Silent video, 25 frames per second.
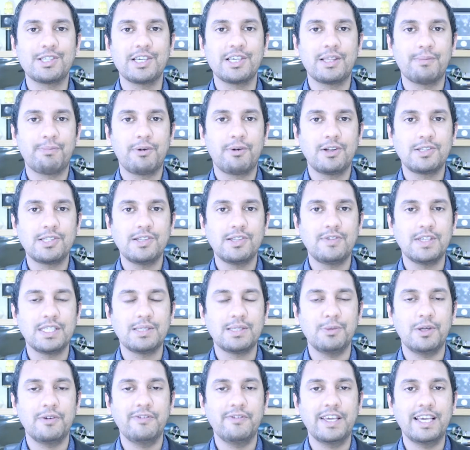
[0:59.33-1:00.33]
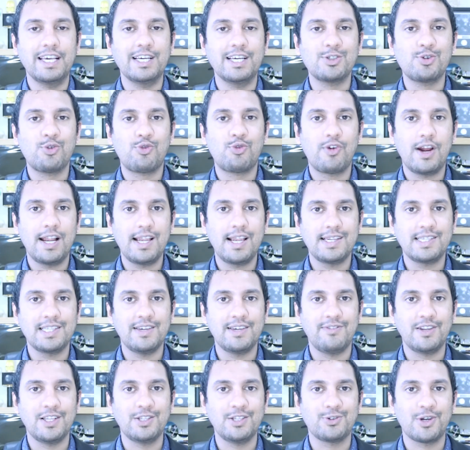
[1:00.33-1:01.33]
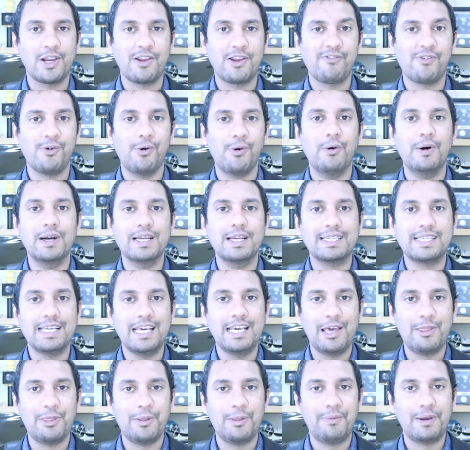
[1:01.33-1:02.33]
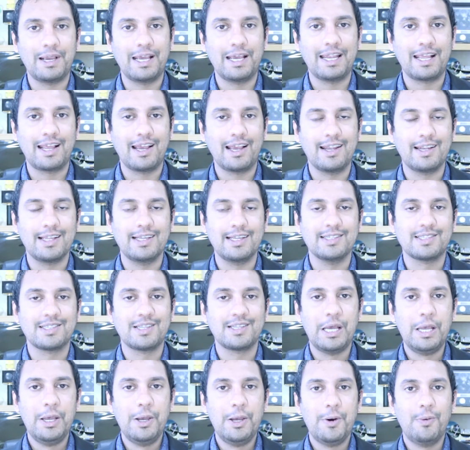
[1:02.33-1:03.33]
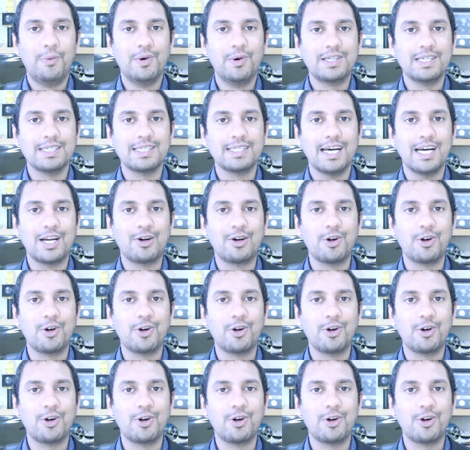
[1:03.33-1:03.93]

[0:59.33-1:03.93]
So the plot of this movie is relatively straightforward, in the beginning at least, which is that a